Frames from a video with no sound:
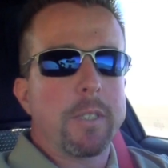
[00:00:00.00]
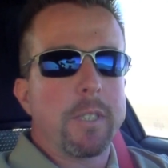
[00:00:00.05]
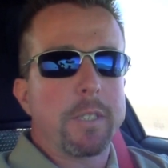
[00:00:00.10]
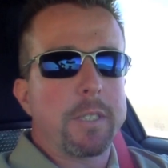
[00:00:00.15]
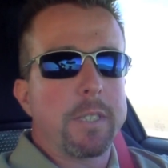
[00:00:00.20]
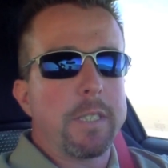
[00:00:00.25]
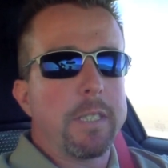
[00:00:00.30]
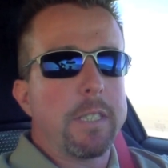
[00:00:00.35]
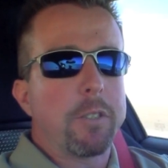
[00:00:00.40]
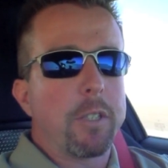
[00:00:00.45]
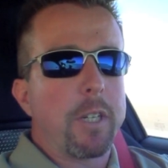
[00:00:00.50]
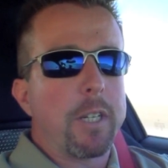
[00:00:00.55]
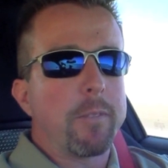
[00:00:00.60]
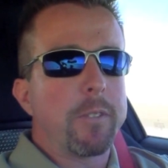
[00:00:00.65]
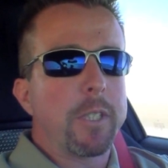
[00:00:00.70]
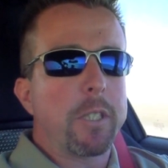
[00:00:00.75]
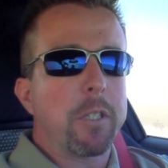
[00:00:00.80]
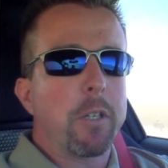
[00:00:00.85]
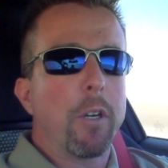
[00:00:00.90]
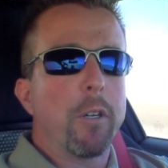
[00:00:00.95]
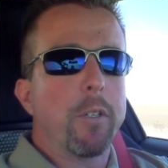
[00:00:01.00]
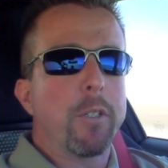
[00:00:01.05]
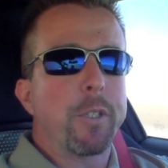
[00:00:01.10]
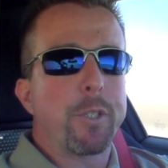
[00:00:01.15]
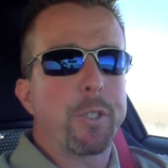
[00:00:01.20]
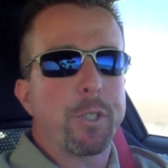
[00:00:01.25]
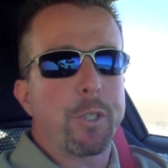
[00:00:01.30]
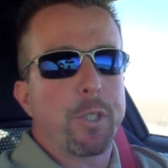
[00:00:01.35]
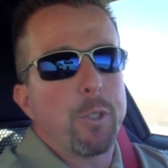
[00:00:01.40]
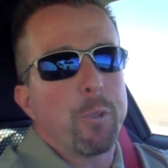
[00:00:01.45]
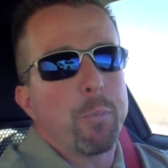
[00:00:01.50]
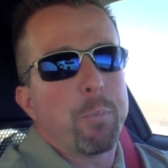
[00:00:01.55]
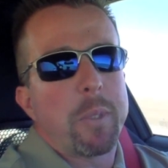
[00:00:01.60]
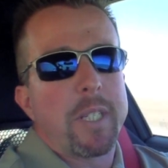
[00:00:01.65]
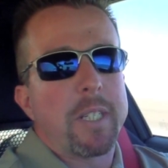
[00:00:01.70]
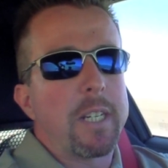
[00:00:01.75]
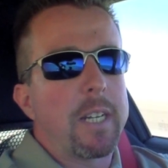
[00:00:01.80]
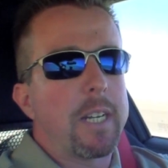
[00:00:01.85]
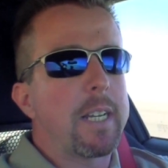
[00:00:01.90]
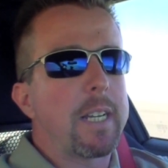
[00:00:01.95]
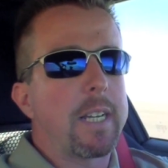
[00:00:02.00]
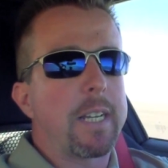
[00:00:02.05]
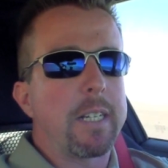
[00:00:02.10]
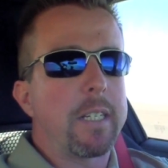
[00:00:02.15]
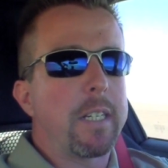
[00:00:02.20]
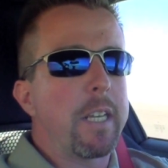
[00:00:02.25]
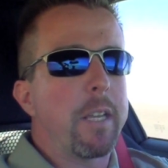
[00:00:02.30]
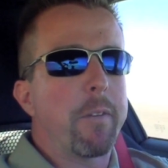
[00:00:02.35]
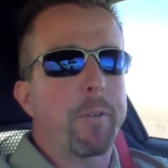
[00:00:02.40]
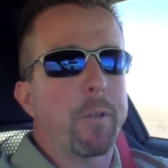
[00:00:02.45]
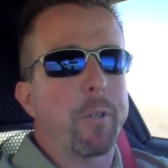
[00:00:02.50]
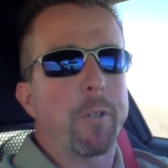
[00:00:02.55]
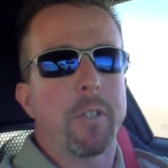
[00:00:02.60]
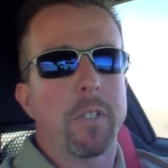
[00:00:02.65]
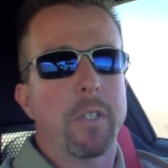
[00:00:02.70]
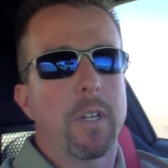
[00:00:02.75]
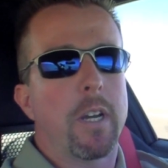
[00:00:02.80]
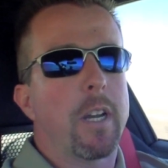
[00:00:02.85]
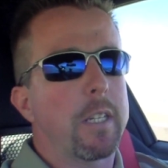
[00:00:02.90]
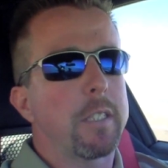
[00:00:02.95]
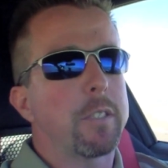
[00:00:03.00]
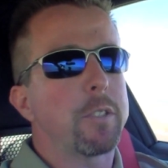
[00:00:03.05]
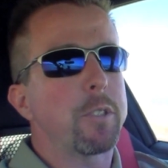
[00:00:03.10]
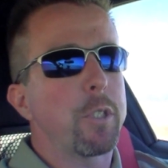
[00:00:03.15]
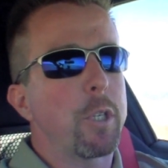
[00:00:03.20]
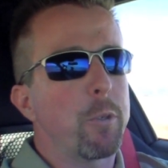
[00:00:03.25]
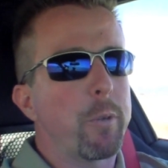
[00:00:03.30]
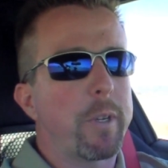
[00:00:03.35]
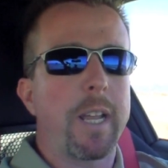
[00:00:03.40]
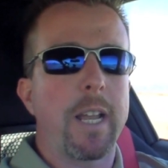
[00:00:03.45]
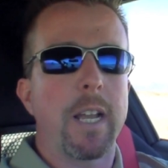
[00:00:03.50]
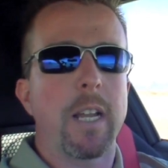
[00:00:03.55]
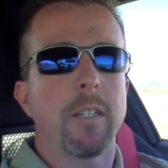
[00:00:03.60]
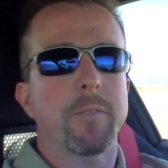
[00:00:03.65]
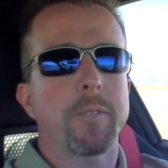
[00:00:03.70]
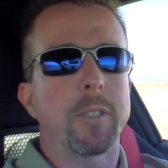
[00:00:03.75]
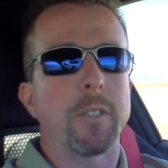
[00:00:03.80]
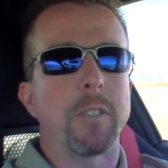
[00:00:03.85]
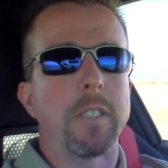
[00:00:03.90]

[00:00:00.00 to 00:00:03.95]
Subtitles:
the city drive, the car is so benign if you're not going after